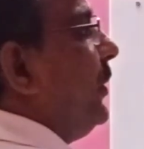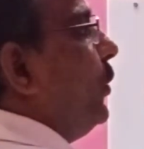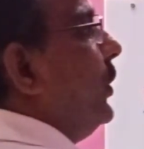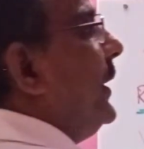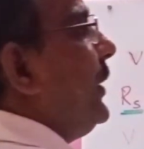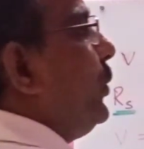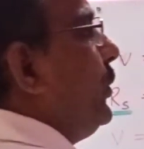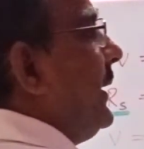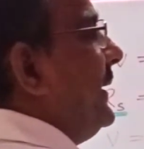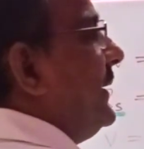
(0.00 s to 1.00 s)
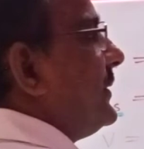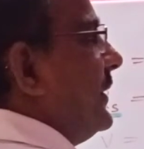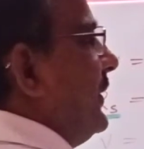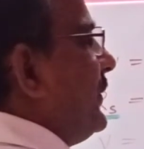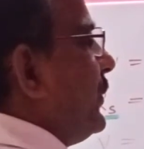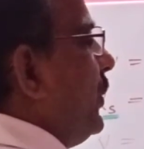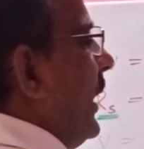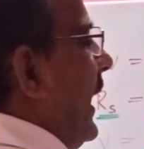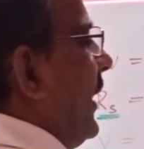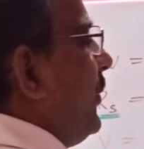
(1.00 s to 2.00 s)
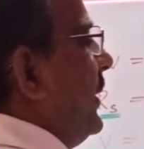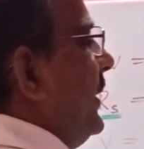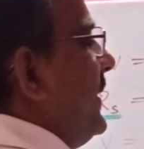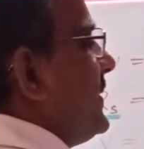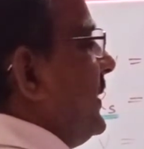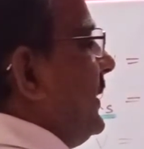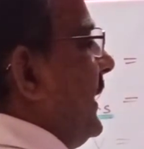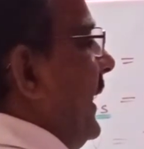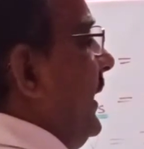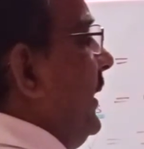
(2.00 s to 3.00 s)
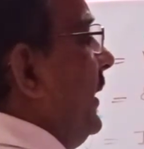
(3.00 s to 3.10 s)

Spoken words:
only two resistors. So R1 is 10